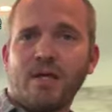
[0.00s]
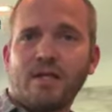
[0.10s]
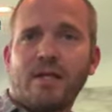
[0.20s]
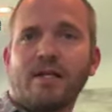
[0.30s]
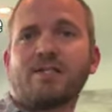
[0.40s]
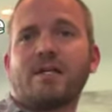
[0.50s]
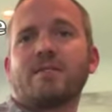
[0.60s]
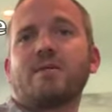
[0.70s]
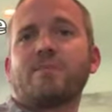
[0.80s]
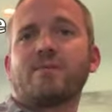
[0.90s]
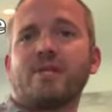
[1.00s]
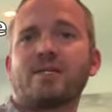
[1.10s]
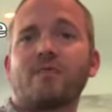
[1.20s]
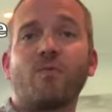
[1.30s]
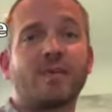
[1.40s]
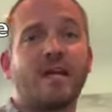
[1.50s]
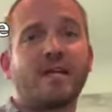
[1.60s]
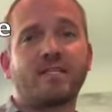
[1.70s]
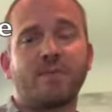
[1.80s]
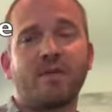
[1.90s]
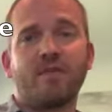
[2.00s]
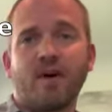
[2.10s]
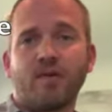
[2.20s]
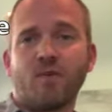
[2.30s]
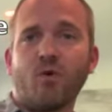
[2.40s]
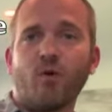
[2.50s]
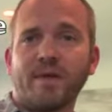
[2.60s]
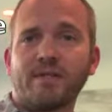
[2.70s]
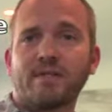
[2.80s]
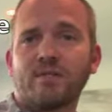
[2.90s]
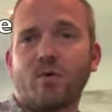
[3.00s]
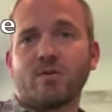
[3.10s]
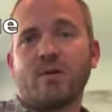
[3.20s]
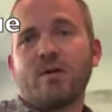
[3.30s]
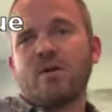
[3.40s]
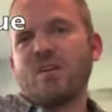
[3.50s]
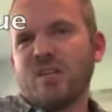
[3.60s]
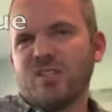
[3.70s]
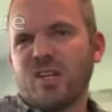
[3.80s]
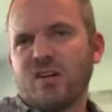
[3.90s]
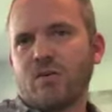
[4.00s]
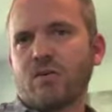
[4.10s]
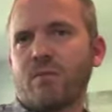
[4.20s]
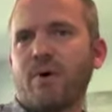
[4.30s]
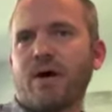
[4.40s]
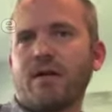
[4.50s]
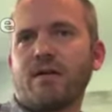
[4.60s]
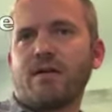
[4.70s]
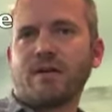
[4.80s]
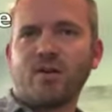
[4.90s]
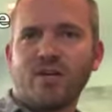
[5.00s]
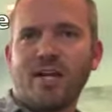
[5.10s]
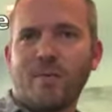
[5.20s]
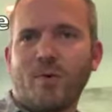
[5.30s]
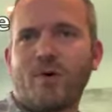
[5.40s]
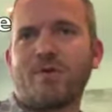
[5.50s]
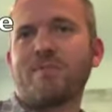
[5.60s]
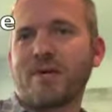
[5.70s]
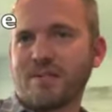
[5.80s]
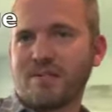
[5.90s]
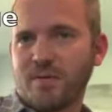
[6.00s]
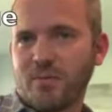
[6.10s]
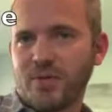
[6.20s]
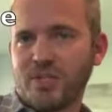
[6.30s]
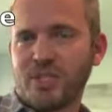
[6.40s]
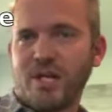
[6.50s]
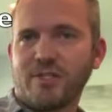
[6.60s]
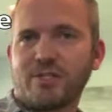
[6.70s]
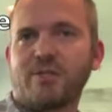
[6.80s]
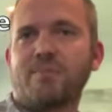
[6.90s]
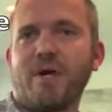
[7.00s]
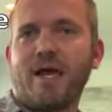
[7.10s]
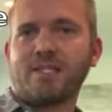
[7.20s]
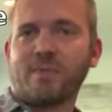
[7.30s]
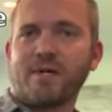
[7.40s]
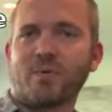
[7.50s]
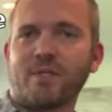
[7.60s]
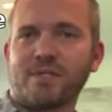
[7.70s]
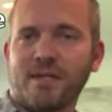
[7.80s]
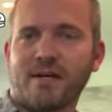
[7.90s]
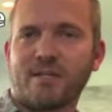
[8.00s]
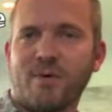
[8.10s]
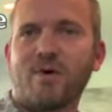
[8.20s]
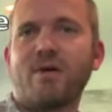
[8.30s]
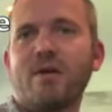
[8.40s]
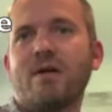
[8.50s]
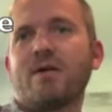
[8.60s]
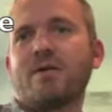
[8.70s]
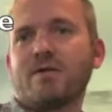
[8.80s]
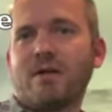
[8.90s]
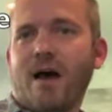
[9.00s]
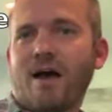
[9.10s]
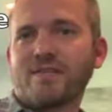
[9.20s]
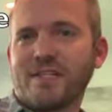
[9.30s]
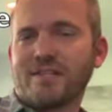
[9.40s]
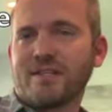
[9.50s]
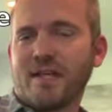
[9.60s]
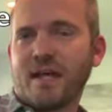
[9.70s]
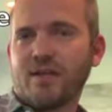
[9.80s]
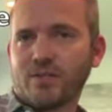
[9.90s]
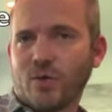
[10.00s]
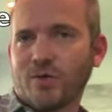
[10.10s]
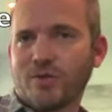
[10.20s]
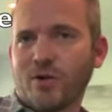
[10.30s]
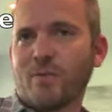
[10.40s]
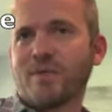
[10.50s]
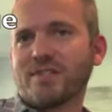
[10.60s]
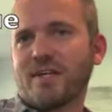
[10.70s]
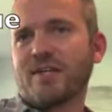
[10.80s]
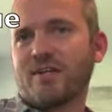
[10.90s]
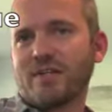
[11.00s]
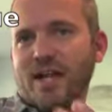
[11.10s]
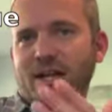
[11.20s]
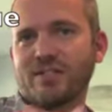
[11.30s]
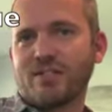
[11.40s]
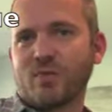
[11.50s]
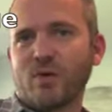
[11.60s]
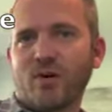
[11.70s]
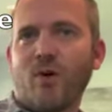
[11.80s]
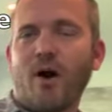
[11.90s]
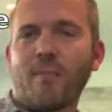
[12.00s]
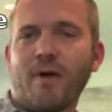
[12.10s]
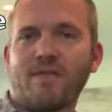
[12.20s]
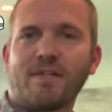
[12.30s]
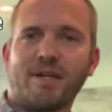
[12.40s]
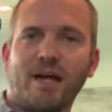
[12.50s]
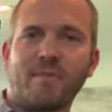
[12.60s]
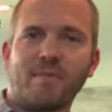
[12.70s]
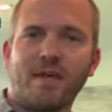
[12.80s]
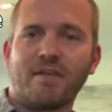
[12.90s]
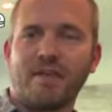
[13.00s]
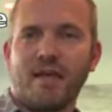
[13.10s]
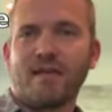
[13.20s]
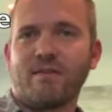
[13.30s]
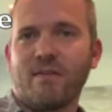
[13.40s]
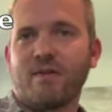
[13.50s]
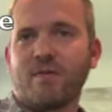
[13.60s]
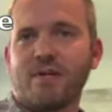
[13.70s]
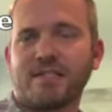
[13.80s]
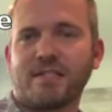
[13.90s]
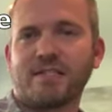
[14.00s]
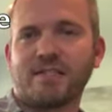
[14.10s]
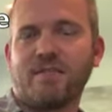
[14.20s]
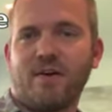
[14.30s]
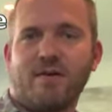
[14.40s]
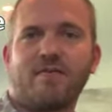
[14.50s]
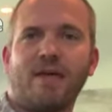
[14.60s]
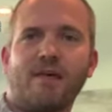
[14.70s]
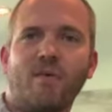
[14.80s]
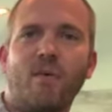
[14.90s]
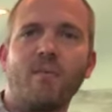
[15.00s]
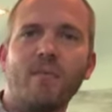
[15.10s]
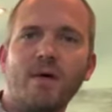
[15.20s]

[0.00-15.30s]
it's a percent of what the estimated value of your home is. So in general, you bought it in a good neighborhood because of the appreciation aspect we just talked about. The offset to that in the short term is that your taxes will go up every time that they reassess the value of that home.